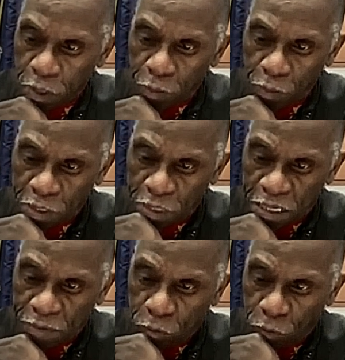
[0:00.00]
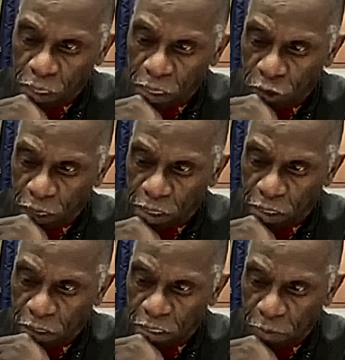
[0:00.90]
they received a rent check
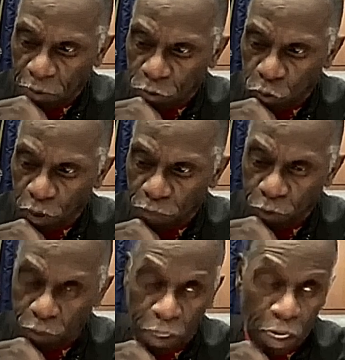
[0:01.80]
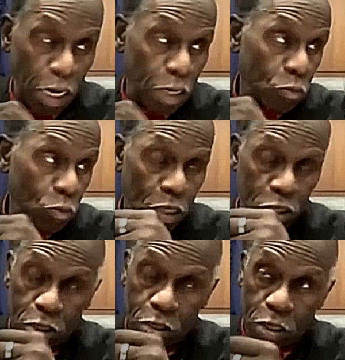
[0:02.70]
in the sum of $1,238,
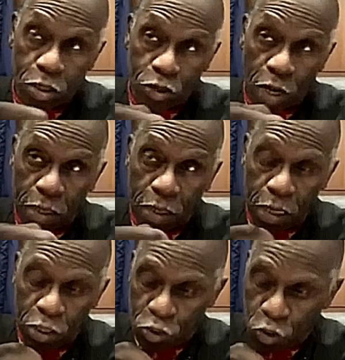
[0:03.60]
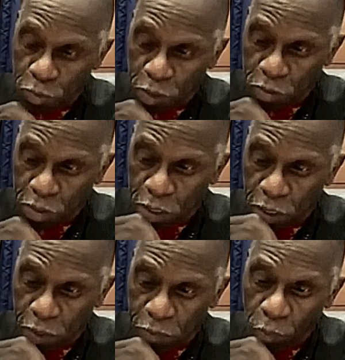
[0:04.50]
which the check that he showed me was in
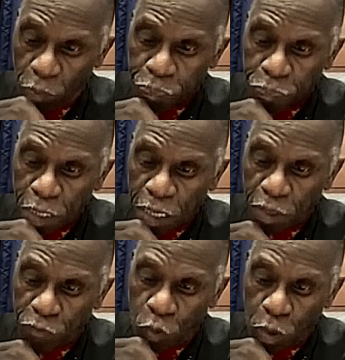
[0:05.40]
the